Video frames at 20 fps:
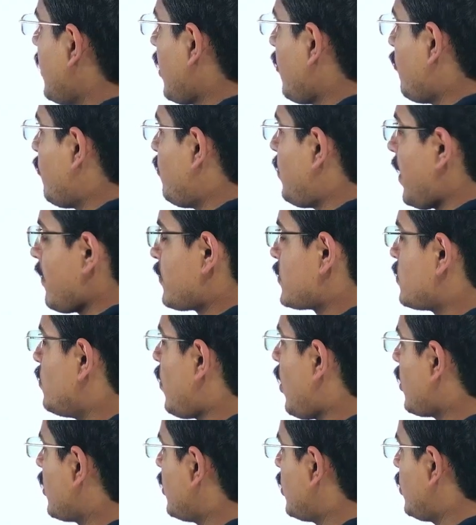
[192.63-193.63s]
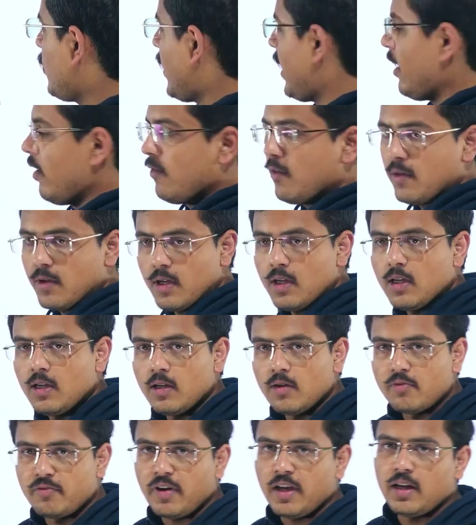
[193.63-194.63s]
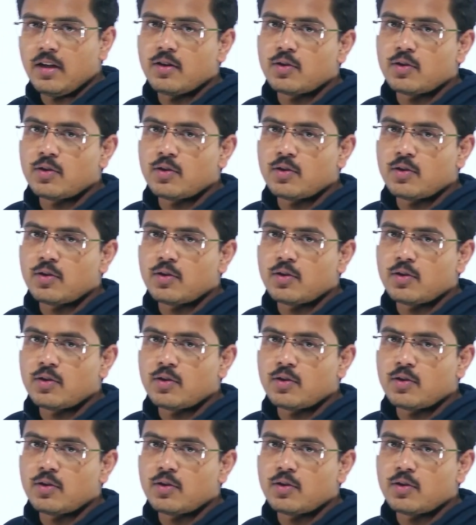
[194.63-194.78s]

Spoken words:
of puffs bought 12. Fine.